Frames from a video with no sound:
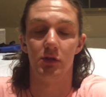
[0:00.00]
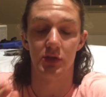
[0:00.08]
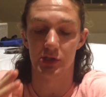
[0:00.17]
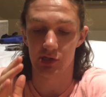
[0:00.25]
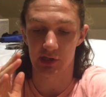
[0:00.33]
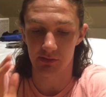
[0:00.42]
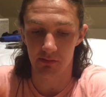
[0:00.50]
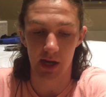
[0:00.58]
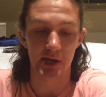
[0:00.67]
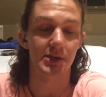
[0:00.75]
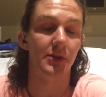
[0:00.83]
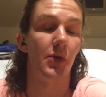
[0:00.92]
It was just
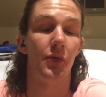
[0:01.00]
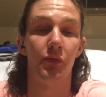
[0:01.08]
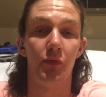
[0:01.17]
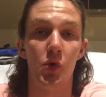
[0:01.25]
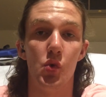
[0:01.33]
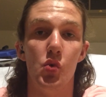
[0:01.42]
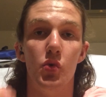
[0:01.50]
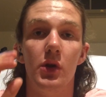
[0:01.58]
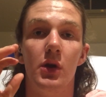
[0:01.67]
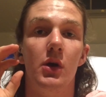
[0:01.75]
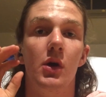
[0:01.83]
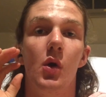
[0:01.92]
amazing. The
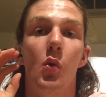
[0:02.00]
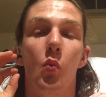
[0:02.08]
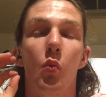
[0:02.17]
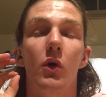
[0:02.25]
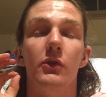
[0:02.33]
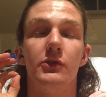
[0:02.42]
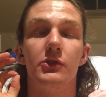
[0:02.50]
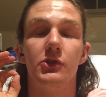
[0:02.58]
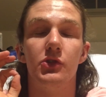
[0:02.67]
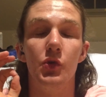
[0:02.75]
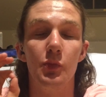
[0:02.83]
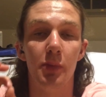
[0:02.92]
food was
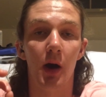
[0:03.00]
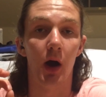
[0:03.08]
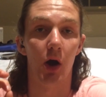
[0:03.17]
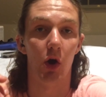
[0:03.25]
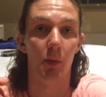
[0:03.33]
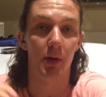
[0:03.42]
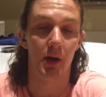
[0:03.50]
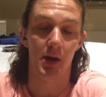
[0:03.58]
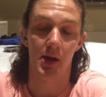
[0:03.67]
superb,